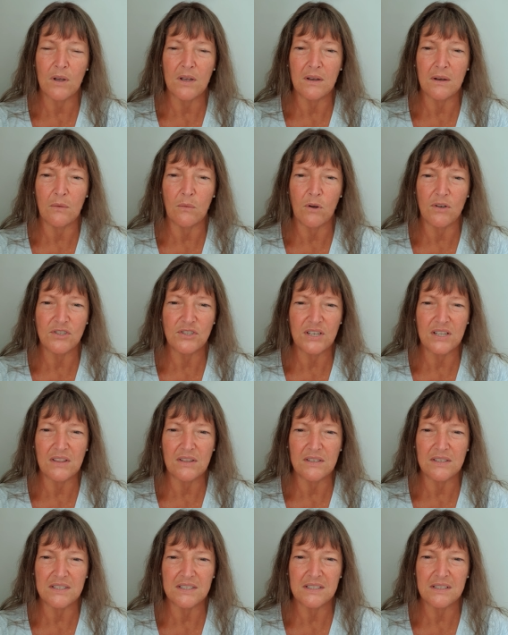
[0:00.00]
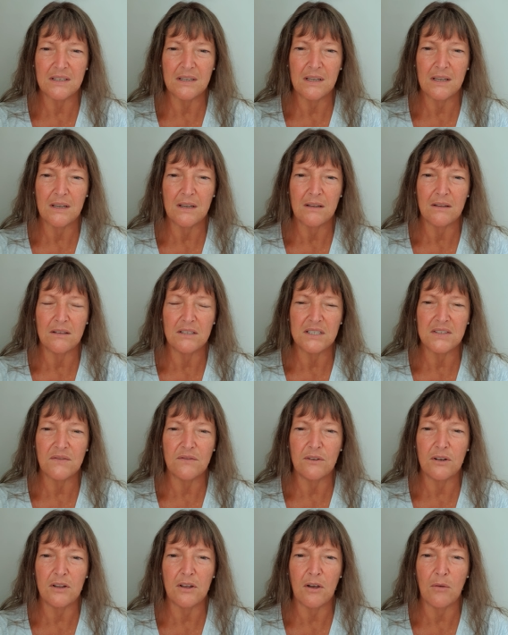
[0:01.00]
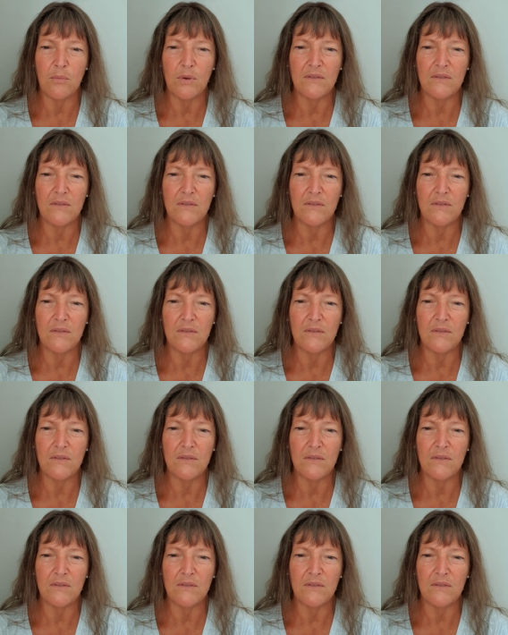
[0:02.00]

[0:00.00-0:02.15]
are watching this this video.